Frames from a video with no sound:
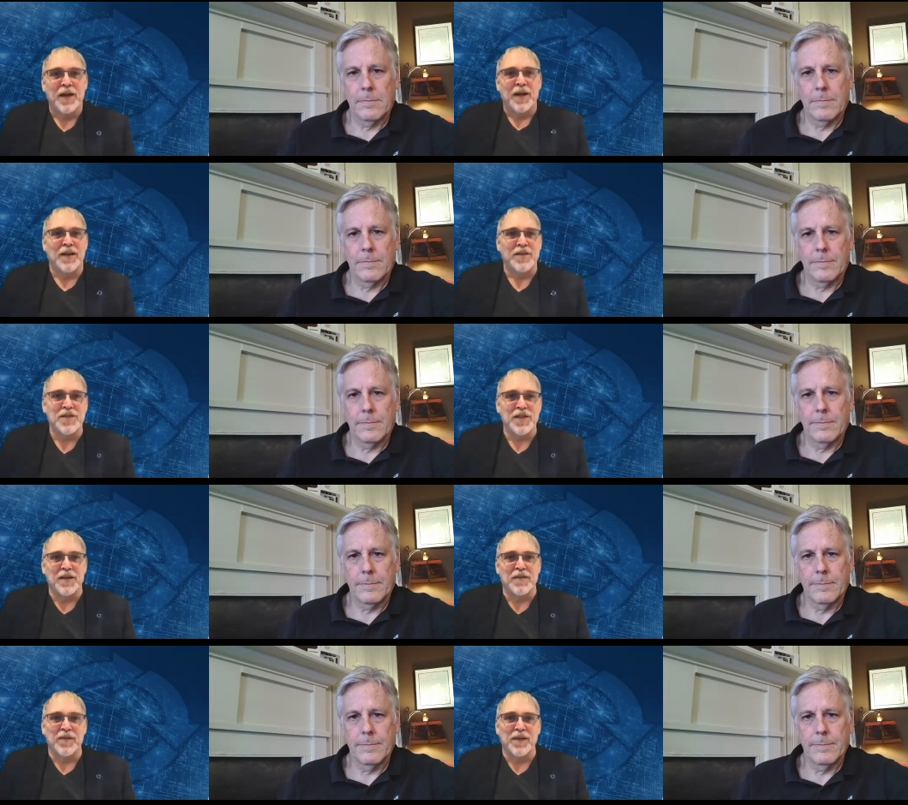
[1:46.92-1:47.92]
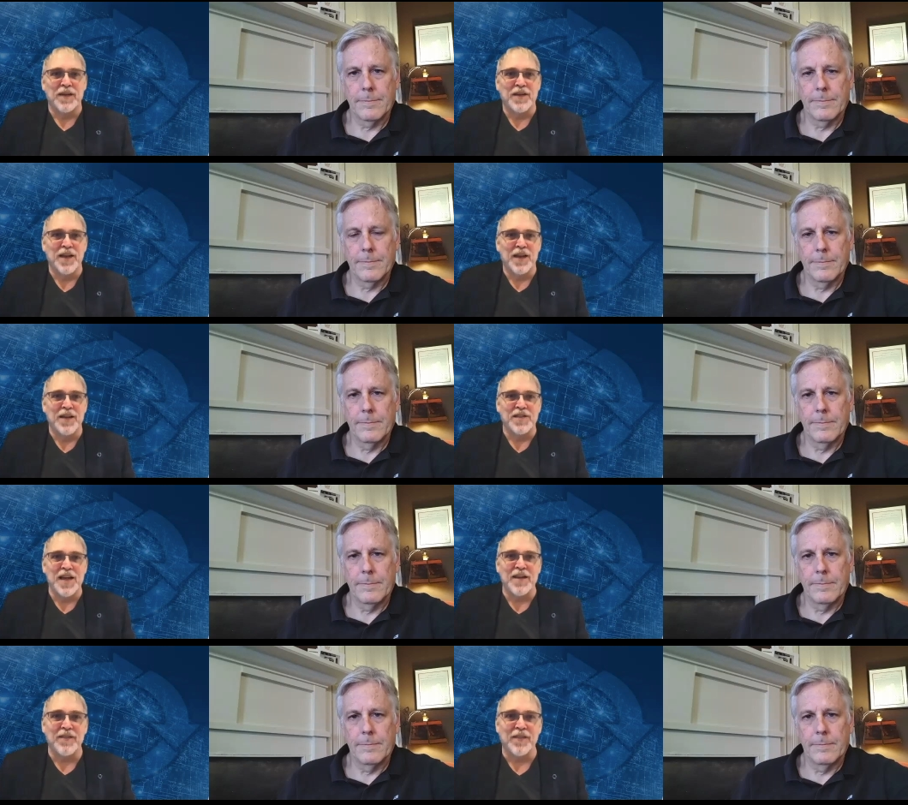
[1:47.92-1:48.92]
Speaker 1: Is
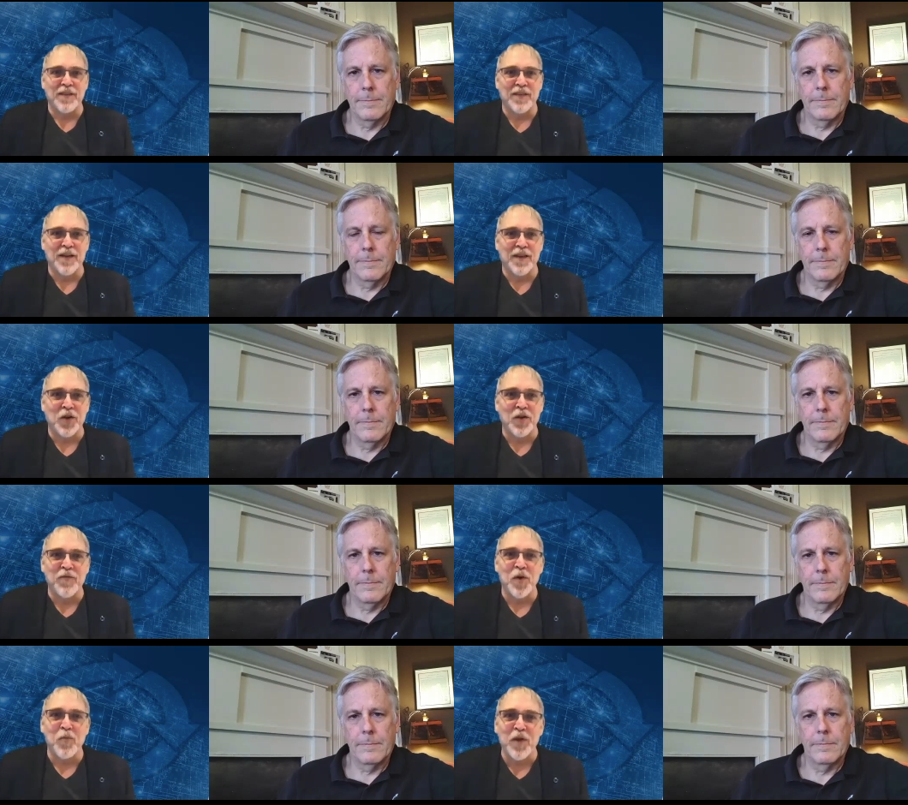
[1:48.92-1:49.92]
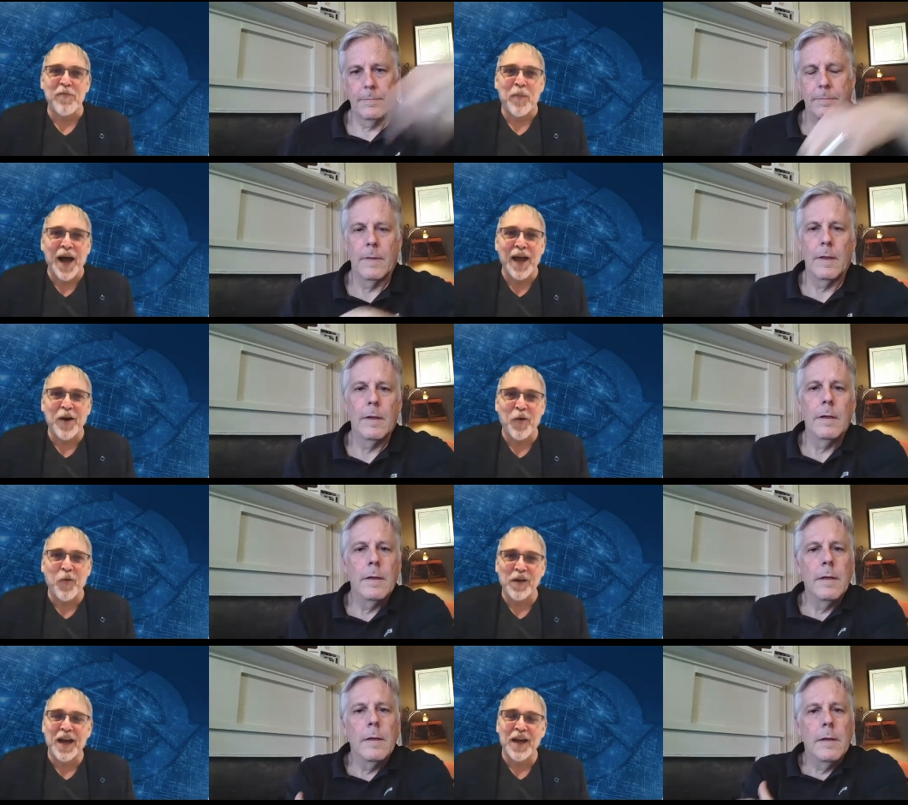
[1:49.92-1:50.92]
that good for a brief bio?
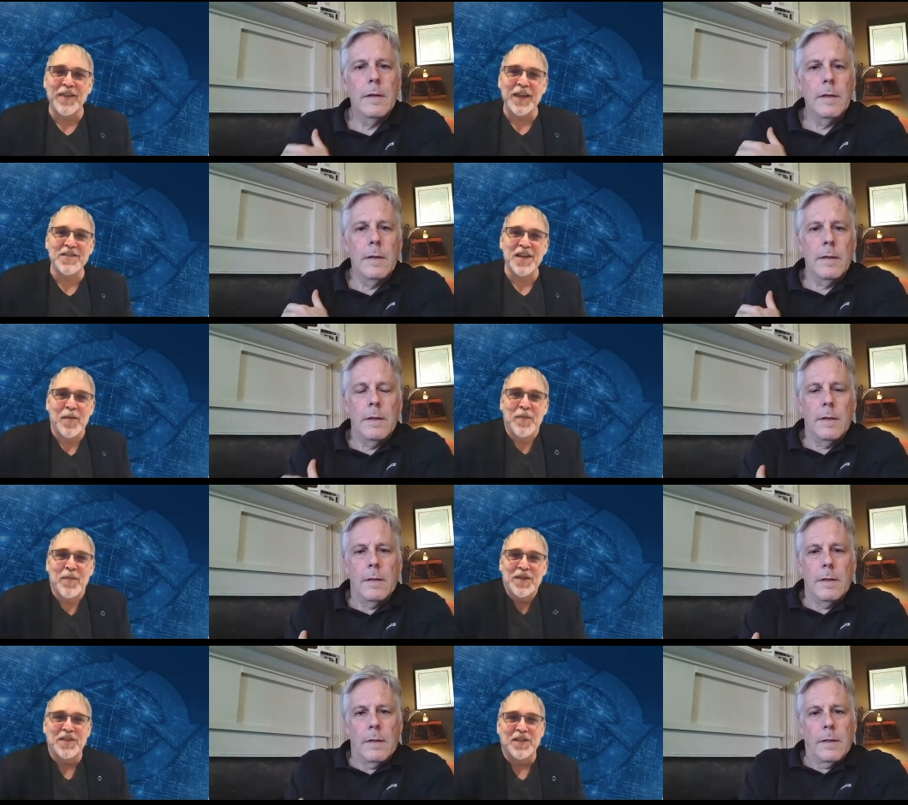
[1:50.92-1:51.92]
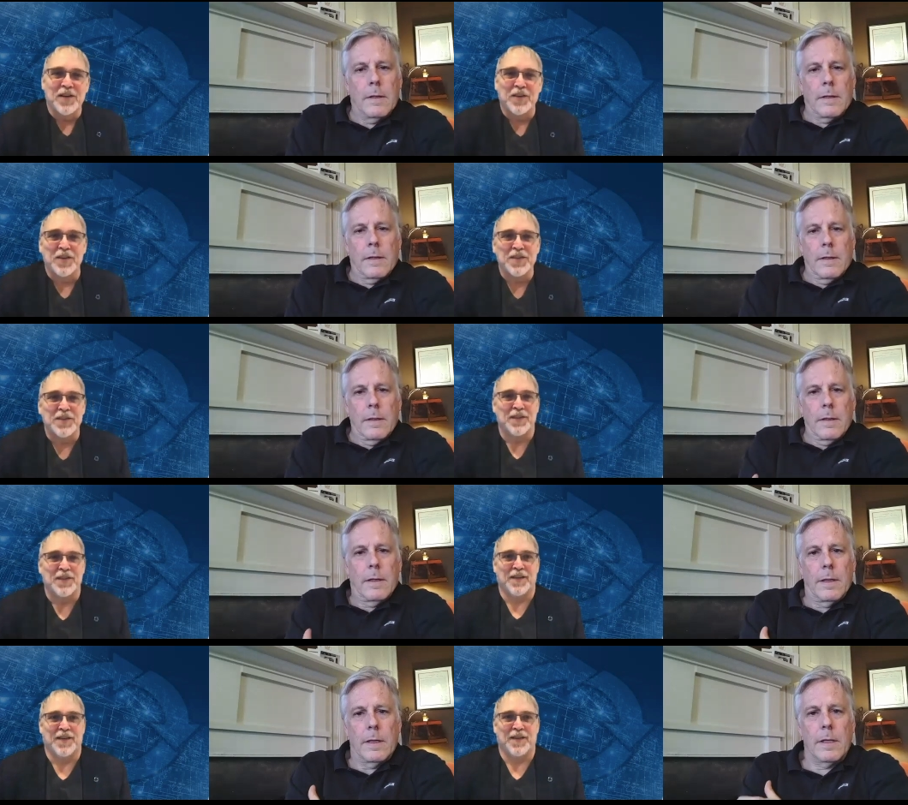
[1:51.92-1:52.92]
What kind of things did I miss there, Lewis?
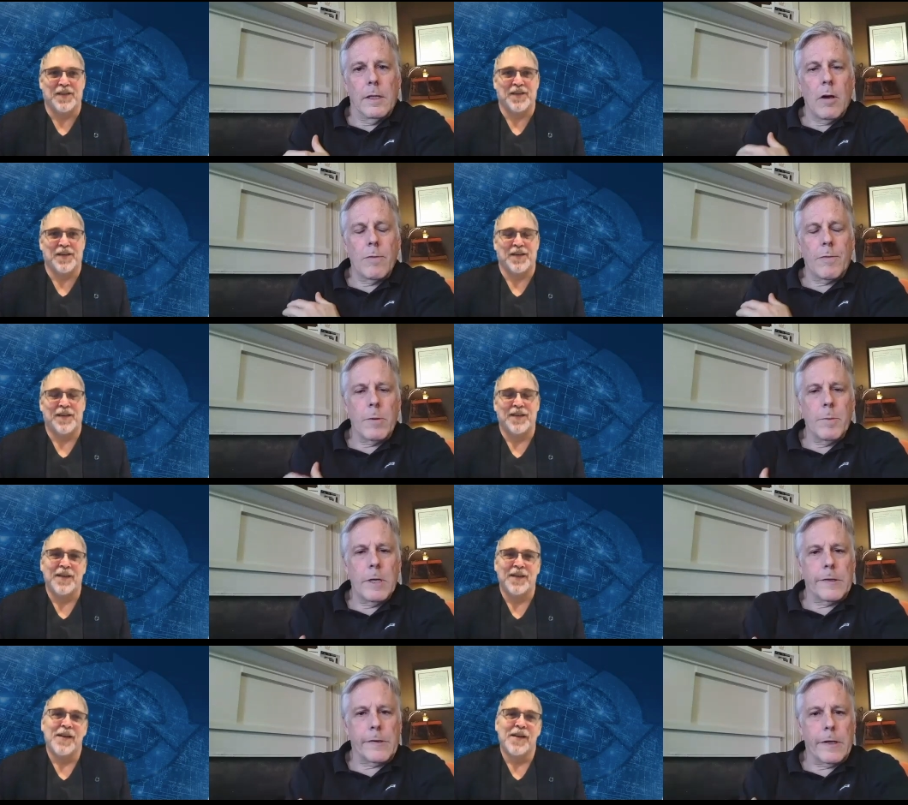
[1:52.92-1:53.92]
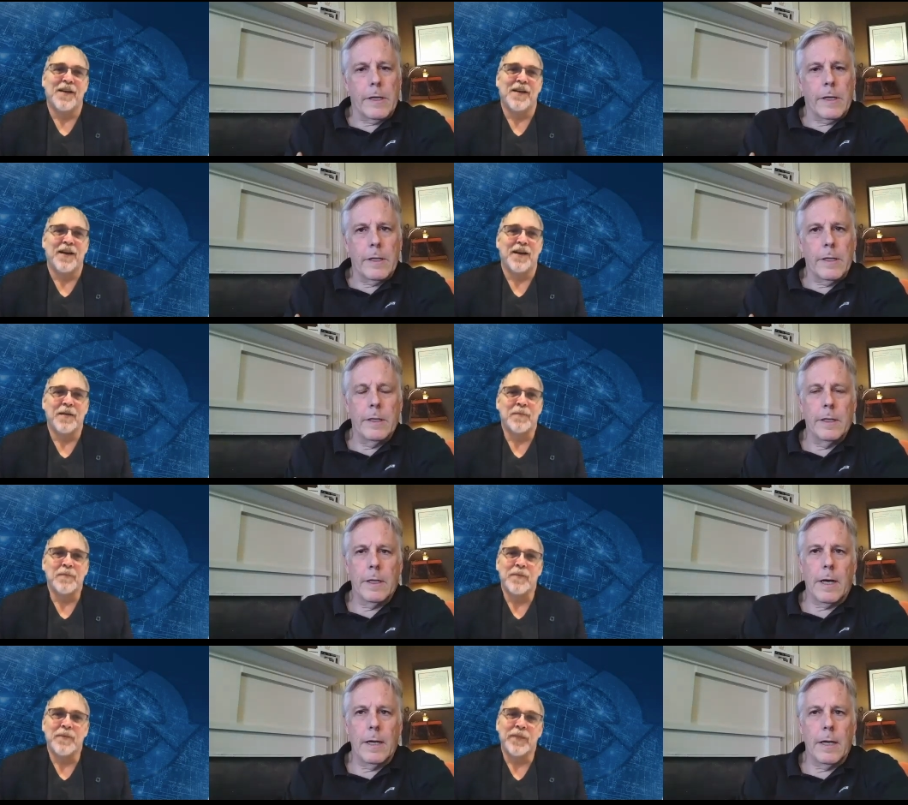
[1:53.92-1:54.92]
Speaker 2: No, very much.
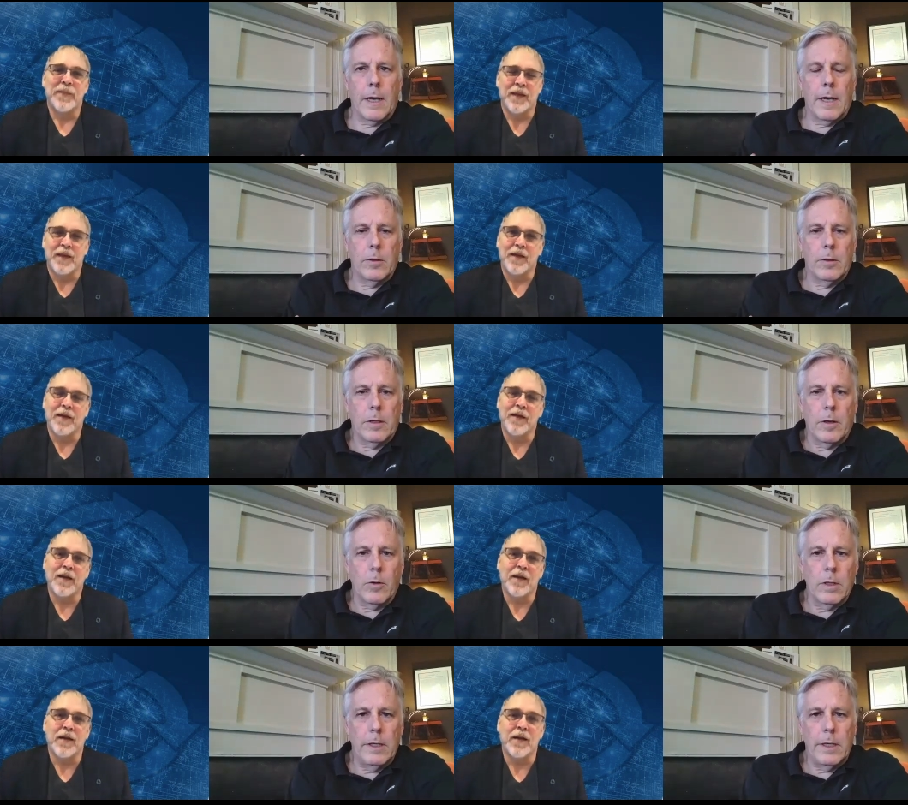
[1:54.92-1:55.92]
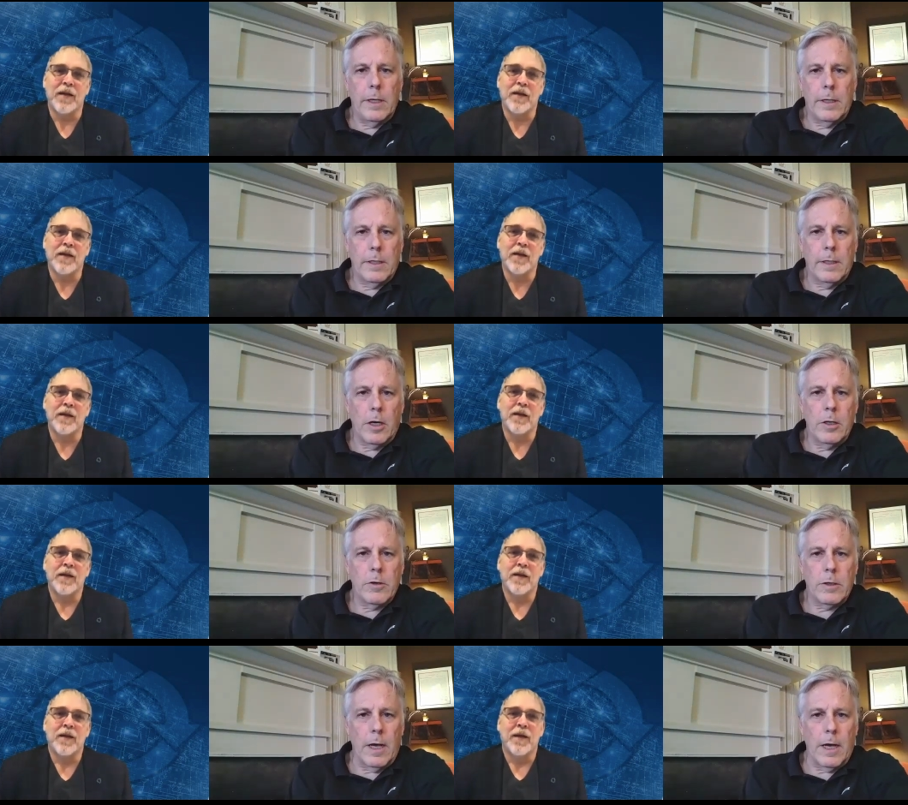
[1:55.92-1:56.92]
I'll only
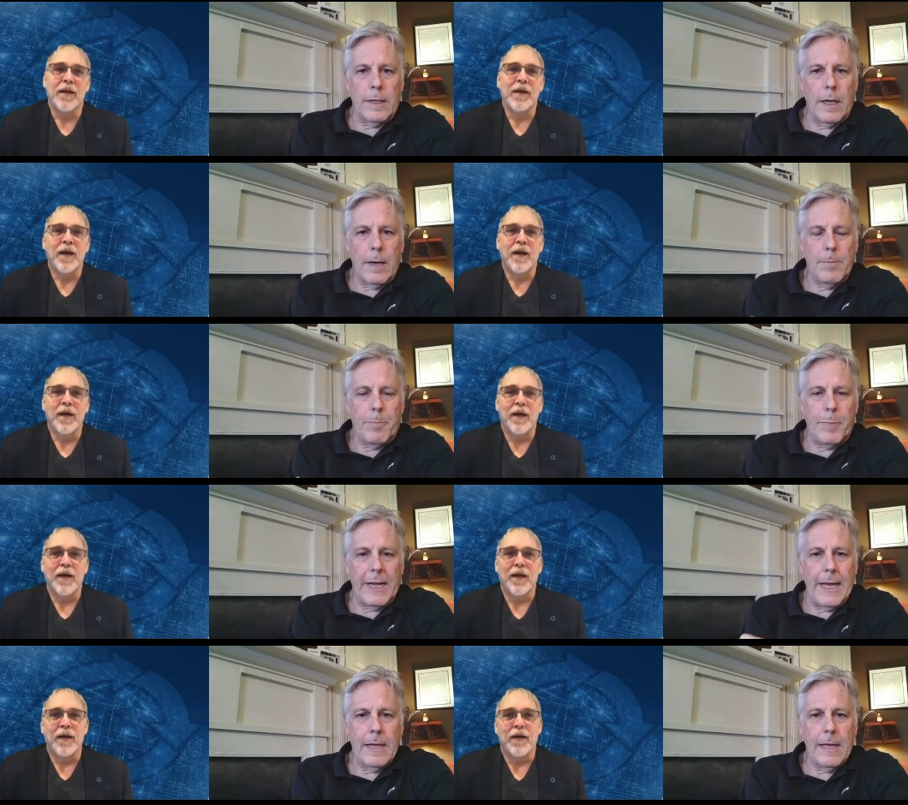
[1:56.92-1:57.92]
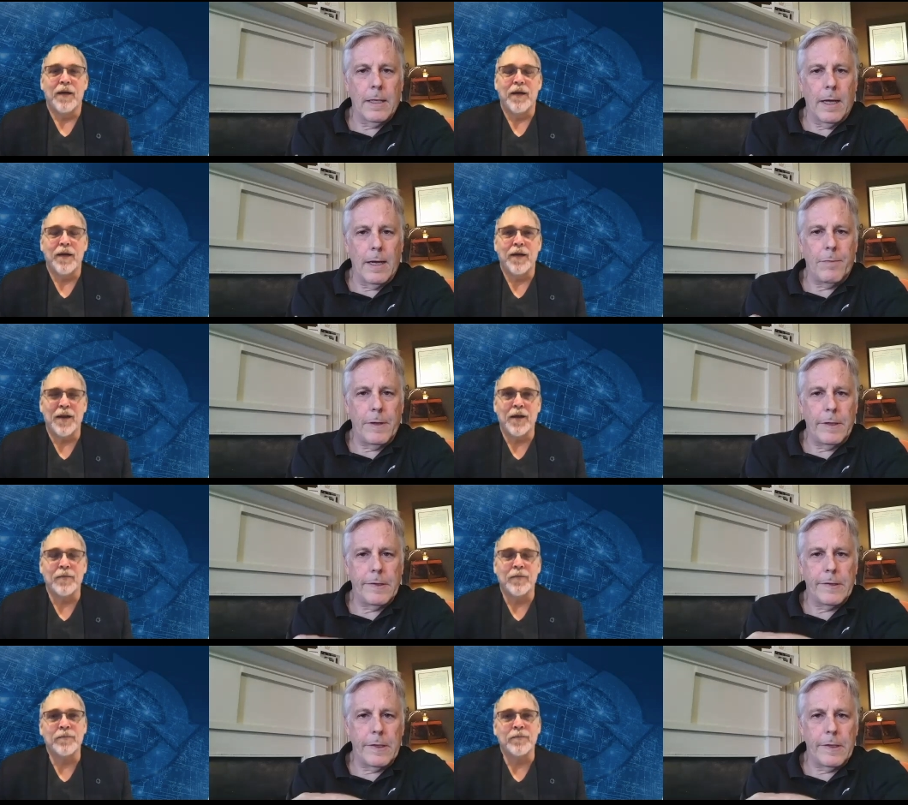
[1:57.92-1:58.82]
underline that I began life as